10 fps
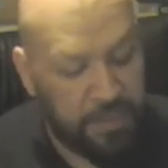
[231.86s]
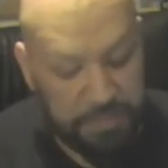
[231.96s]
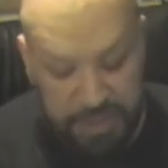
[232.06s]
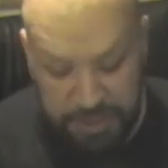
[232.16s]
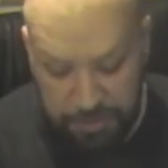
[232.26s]

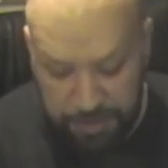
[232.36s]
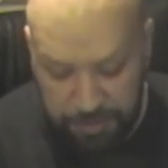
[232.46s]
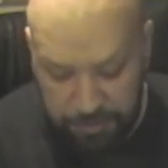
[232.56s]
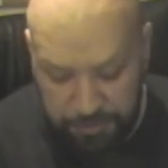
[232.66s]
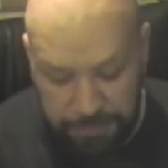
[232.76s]

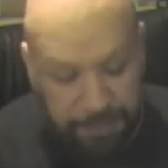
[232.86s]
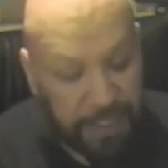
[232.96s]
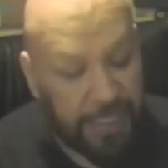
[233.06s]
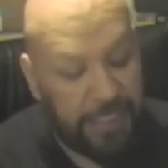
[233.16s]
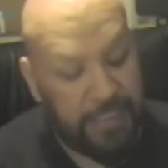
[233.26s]
material,
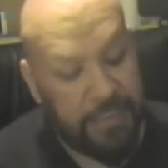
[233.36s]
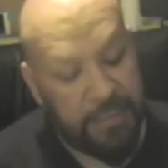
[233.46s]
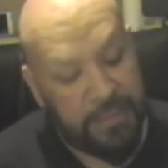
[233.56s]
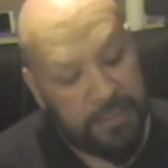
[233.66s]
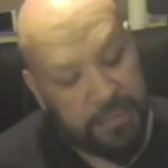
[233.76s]
but
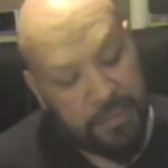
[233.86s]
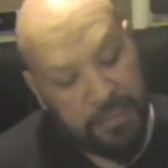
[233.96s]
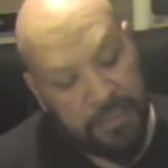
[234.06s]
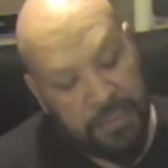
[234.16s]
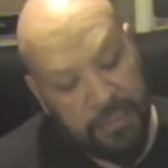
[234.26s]

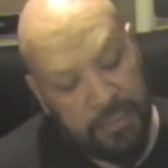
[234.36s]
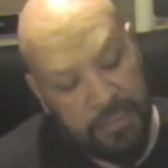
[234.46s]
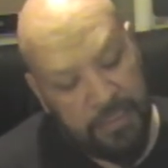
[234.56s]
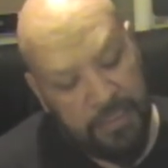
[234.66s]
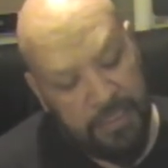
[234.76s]

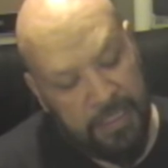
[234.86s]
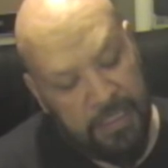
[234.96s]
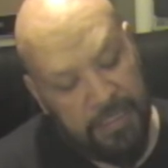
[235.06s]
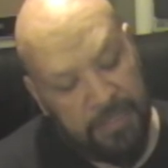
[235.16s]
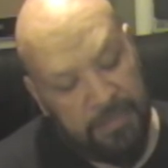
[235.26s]

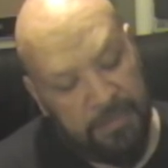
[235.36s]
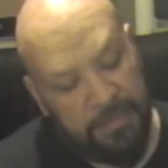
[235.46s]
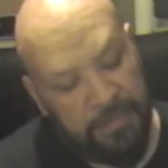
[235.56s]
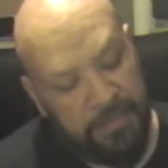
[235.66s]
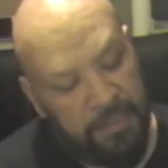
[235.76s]
the
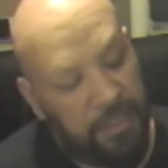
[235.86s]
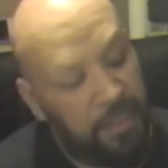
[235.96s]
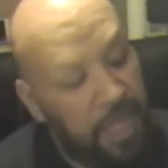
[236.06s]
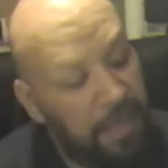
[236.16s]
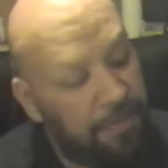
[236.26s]

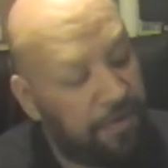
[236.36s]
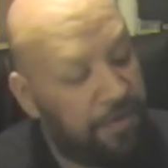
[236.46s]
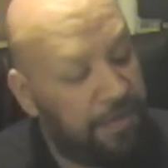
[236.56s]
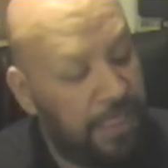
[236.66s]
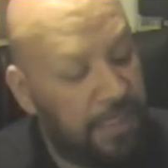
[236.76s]

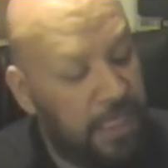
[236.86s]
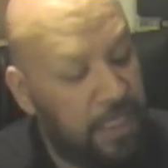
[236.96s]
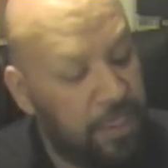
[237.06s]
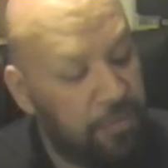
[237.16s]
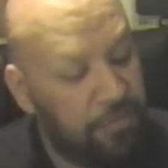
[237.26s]
leather that they
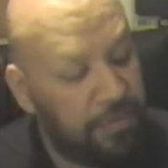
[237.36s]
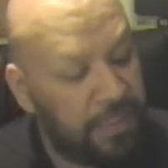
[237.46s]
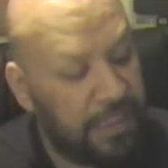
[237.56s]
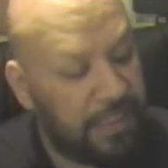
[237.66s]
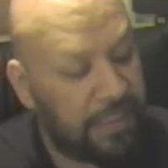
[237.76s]

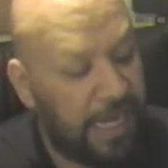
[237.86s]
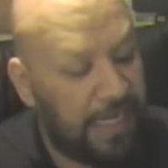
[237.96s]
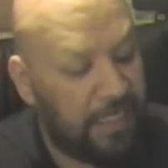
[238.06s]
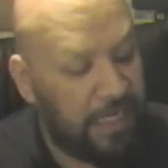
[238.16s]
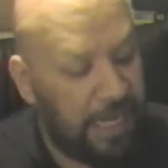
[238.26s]
used, it's
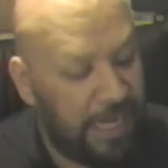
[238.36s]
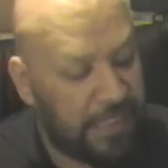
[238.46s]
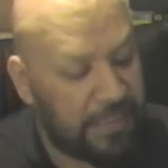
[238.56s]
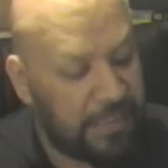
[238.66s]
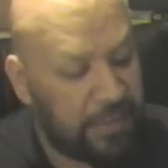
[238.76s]
kind of, it
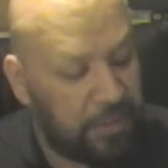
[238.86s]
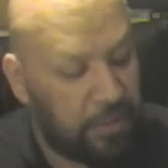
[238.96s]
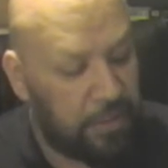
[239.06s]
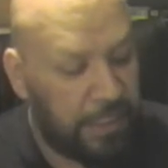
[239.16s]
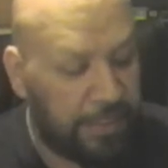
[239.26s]
has this,
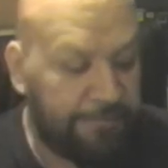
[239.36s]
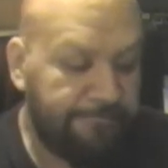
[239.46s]
like,